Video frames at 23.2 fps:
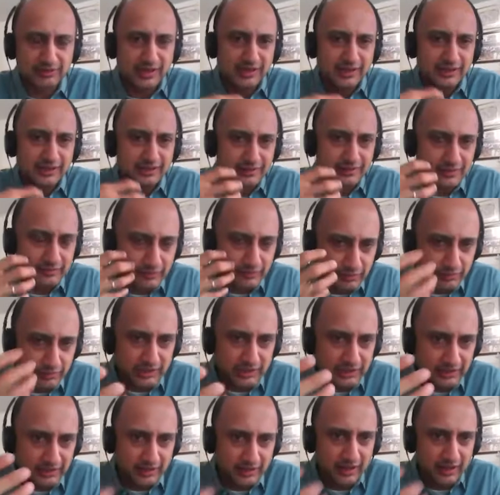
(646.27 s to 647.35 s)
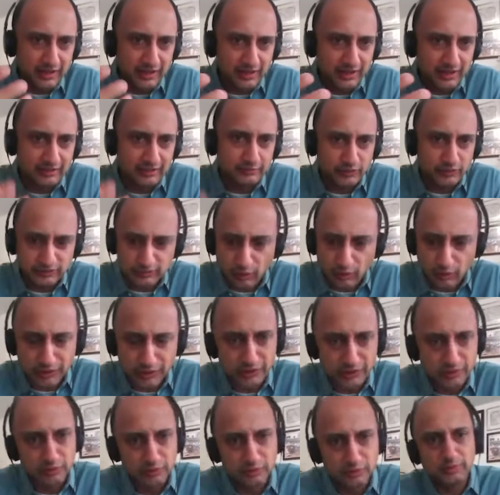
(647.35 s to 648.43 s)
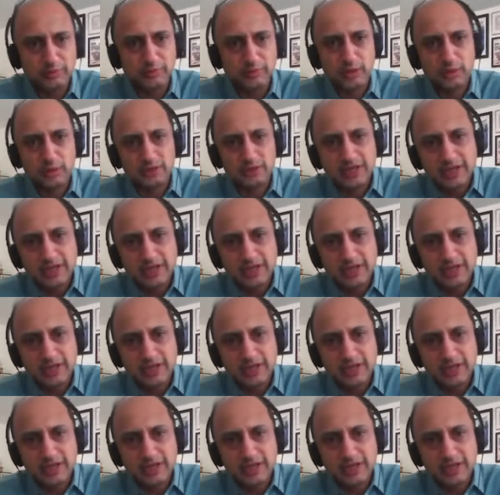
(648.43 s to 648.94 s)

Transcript: like the women I, I, was talking to you about.